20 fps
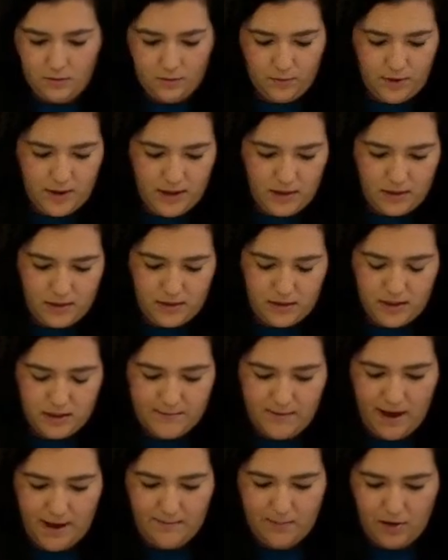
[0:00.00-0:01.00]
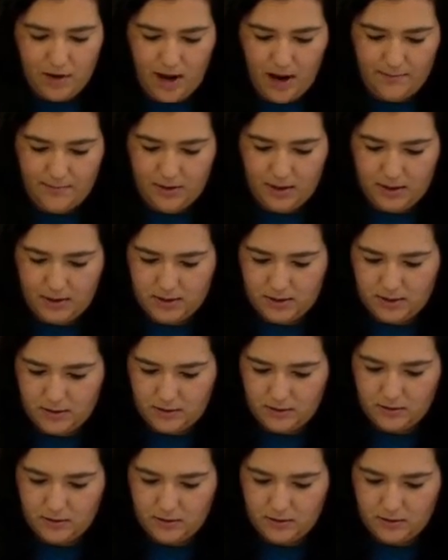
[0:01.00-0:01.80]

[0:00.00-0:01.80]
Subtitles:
with these paper napkins.